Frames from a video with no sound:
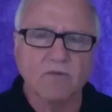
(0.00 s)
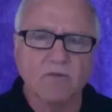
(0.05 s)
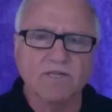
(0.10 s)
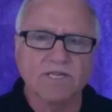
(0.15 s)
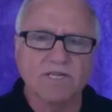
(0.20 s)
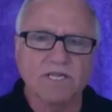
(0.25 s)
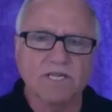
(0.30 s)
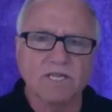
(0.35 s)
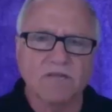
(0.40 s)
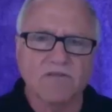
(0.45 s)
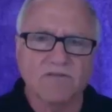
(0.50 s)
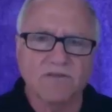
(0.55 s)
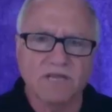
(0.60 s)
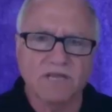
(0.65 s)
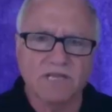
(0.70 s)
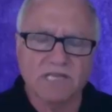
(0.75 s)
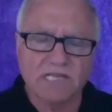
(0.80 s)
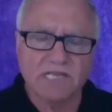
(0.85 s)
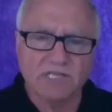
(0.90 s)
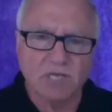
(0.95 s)
was to
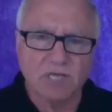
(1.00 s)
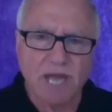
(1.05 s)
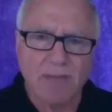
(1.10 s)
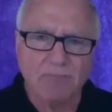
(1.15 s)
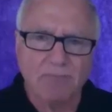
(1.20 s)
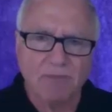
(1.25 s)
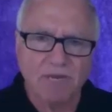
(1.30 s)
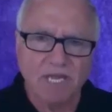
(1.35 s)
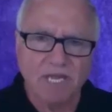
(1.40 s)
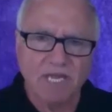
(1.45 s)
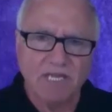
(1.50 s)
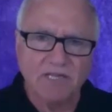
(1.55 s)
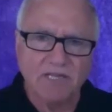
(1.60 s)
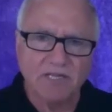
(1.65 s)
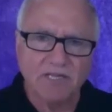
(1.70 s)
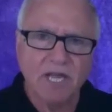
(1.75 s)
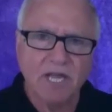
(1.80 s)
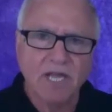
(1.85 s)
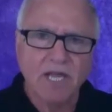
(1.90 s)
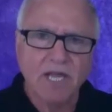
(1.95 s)
defeat the
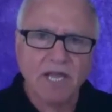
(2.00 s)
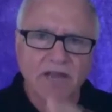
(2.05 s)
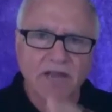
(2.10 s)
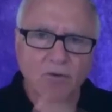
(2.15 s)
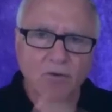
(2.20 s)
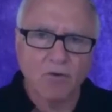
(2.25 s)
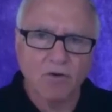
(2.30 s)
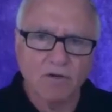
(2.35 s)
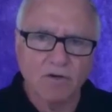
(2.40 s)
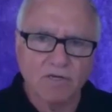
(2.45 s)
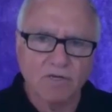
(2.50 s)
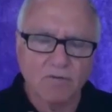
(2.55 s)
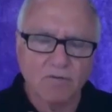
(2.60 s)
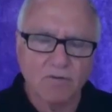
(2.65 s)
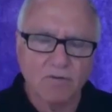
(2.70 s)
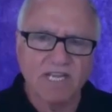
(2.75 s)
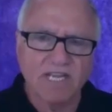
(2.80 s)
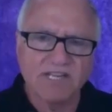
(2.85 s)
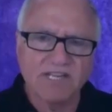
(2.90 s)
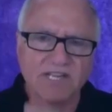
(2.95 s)
Japanese in order to
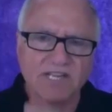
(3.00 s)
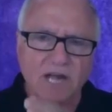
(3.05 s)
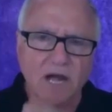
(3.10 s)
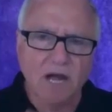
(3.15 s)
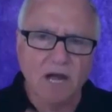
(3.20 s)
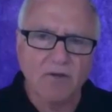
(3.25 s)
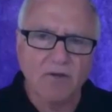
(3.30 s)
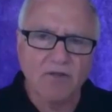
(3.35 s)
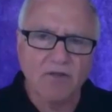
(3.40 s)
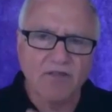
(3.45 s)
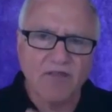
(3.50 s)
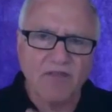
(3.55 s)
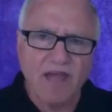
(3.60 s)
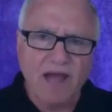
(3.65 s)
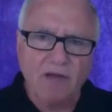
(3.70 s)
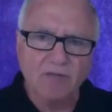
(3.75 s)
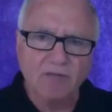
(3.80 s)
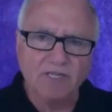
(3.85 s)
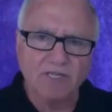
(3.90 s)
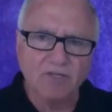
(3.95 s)
release
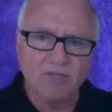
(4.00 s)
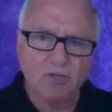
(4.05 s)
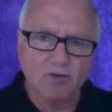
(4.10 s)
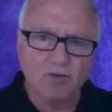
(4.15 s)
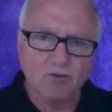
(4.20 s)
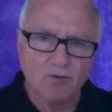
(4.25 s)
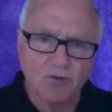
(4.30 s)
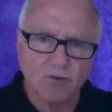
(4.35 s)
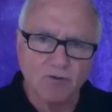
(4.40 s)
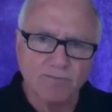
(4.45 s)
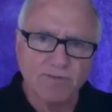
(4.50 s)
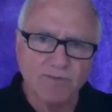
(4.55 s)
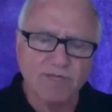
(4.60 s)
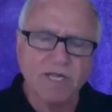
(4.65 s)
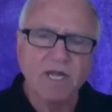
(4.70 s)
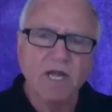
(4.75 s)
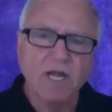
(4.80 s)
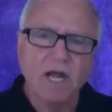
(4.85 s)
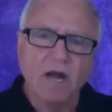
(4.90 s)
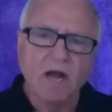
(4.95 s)
100,000
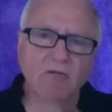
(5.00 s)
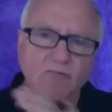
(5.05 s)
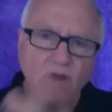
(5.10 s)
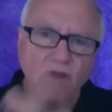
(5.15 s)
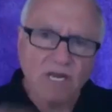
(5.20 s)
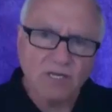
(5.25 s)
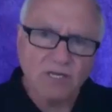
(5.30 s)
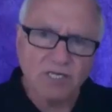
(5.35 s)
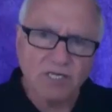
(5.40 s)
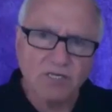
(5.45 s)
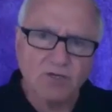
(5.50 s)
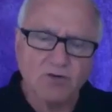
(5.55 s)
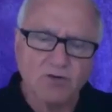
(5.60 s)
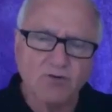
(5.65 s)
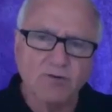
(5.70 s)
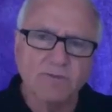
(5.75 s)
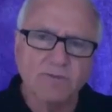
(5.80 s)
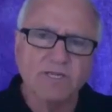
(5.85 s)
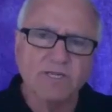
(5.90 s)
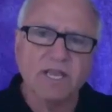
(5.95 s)
troops, Russian
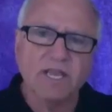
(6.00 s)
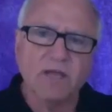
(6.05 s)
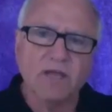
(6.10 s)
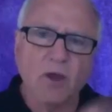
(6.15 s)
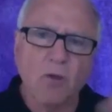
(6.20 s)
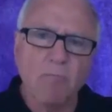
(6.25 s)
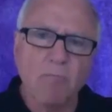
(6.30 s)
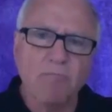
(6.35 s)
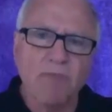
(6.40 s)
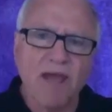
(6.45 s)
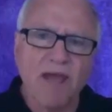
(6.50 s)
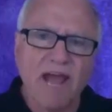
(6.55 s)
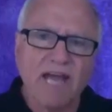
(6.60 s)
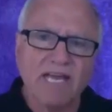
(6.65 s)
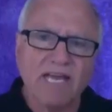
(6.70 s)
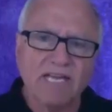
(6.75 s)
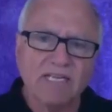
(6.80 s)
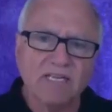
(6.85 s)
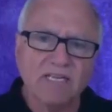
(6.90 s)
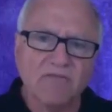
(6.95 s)
troops, to go
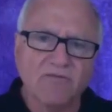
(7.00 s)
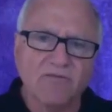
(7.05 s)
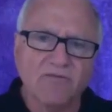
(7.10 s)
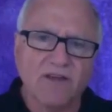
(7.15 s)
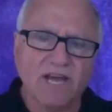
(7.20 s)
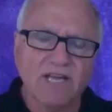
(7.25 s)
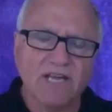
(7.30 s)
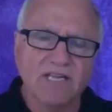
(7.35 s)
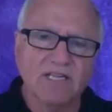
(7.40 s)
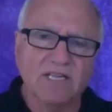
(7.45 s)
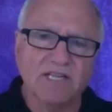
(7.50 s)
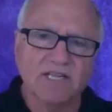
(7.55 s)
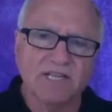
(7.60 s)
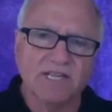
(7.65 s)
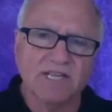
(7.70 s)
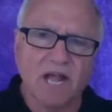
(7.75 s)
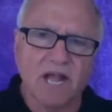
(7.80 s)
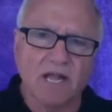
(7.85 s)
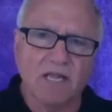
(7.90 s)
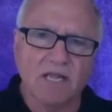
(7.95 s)
back into fight into
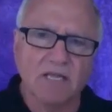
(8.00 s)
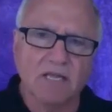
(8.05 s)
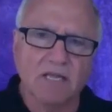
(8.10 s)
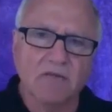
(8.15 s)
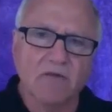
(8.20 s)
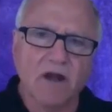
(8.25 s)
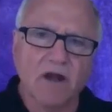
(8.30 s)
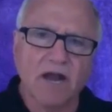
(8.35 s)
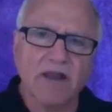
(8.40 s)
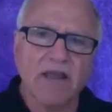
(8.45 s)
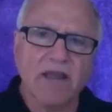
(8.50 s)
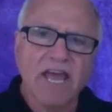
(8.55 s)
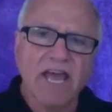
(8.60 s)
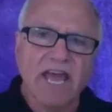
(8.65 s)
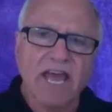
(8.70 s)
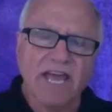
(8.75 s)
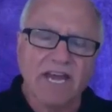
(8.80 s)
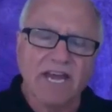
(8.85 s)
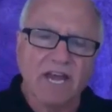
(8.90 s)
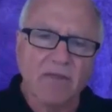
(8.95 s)
Stalingrad
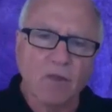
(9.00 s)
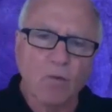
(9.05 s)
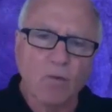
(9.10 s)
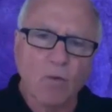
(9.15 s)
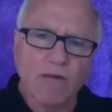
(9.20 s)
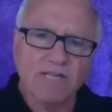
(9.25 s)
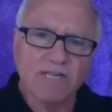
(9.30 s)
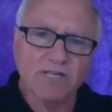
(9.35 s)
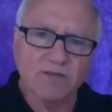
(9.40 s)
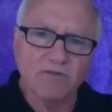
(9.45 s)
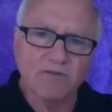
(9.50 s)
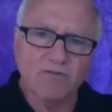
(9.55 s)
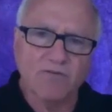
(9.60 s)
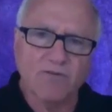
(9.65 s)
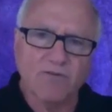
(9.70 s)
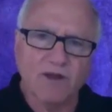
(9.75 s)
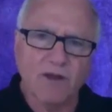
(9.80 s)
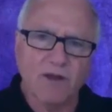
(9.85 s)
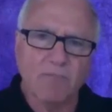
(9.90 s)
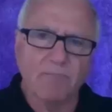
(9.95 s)
and on the Western
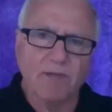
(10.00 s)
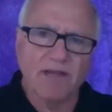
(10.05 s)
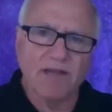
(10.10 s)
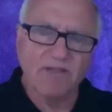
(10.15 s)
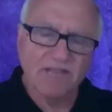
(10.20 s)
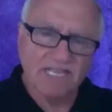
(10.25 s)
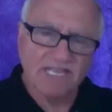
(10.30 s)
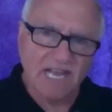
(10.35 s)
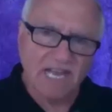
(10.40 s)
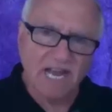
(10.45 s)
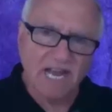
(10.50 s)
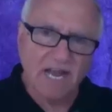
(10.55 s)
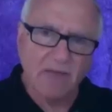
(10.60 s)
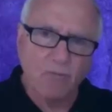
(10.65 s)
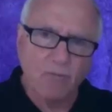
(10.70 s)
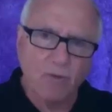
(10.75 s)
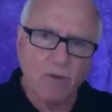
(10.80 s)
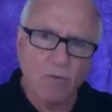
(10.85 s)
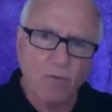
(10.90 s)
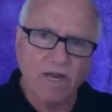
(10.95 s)
Front. By the
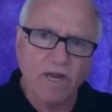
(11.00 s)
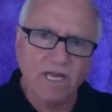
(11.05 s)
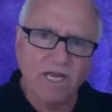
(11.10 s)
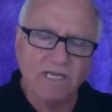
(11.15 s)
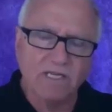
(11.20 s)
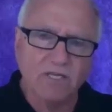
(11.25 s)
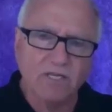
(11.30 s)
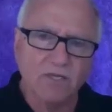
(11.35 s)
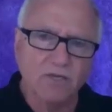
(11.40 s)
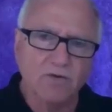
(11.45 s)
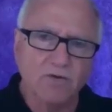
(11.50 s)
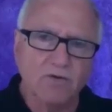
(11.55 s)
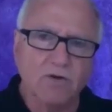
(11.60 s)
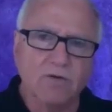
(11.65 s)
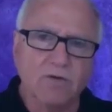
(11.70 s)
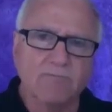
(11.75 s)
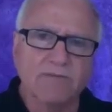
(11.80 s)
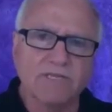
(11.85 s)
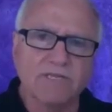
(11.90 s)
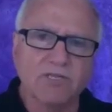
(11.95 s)
time we went into
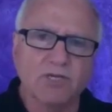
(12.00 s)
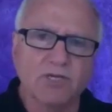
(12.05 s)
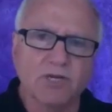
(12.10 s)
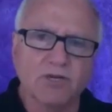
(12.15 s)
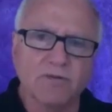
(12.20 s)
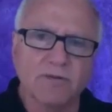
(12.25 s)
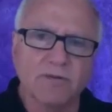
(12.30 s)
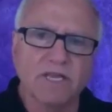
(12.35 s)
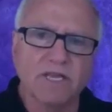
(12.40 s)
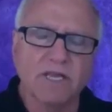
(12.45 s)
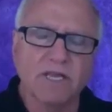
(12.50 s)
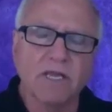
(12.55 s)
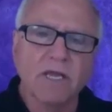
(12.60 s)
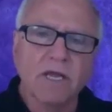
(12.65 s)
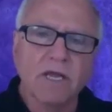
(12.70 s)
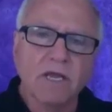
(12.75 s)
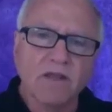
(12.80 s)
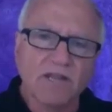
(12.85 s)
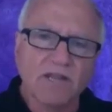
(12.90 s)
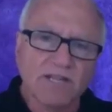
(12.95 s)
Europe and Germany,
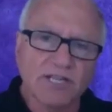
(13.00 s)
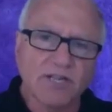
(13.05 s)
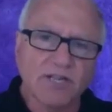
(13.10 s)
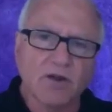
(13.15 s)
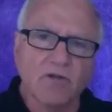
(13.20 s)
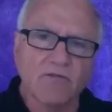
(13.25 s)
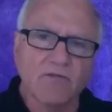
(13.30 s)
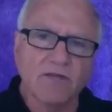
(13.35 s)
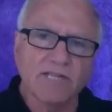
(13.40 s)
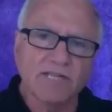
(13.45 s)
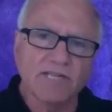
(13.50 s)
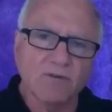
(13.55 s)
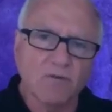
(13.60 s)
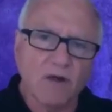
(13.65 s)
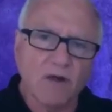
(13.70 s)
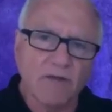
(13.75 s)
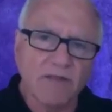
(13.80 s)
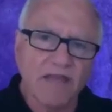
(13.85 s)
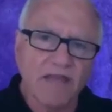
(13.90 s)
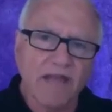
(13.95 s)
the Soviets were
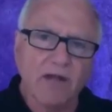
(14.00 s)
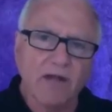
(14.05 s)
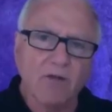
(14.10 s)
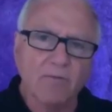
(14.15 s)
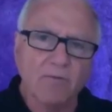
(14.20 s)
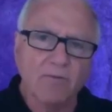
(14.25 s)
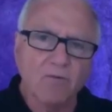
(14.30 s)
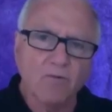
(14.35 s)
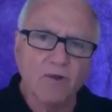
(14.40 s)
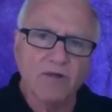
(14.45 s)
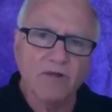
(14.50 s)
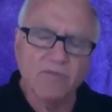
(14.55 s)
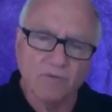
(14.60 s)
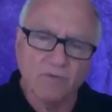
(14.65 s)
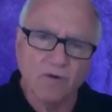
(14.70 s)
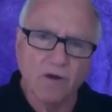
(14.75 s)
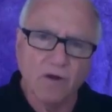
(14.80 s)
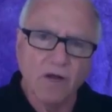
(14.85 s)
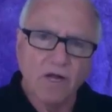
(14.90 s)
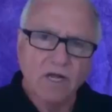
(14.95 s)
on the Elbe
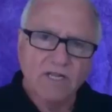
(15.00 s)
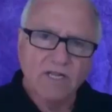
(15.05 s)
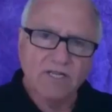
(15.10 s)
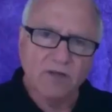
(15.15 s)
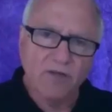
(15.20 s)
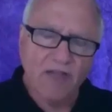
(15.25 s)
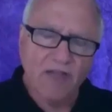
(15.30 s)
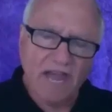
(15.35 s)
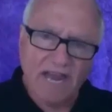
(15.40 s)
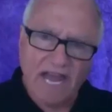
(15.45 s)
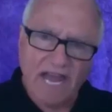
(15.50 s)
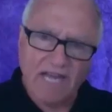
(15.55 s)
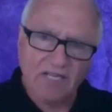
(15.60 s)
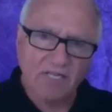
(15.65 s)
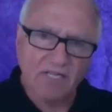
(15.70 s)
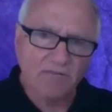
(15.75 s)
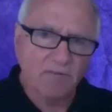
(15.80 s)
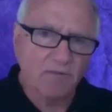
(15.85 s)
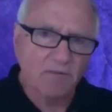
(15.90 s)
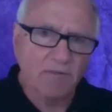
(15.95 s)
River. So that has
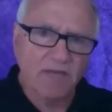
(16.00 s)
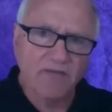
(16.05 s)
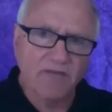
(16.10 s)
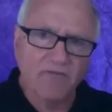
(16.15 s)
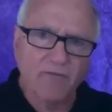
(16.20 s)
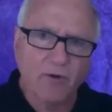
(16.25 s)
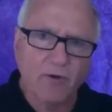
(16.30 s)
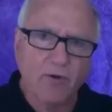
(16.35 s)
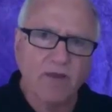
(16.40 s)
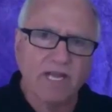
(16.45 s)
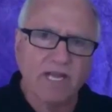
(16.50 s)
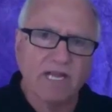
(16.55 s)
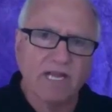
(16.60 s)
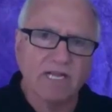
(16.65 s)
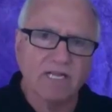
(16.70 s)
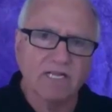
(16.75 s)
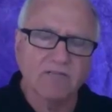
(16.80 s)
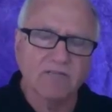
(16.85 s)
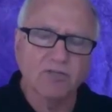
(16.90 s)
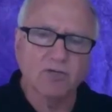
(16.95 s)
to be made very
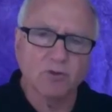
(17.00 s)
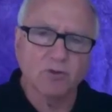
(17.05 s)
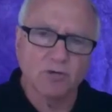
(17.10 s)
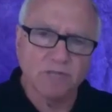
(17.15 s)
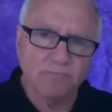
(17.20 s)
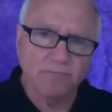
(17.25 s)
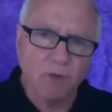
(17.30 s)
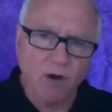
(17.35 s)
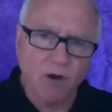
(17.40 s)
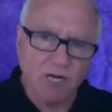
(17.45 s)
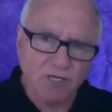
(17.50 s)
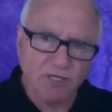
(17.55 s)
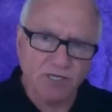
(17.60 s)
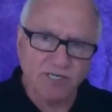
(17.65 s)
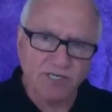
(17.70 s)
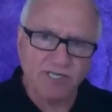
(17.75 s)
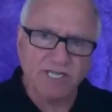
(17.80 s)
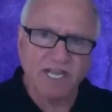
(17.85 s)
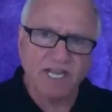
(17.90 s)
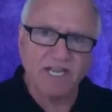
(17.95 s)
clear. George
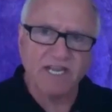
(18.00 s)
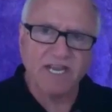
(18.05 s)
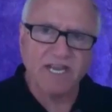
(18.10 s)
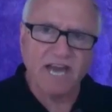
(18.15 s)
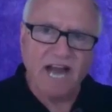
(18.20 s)
Marshall said it.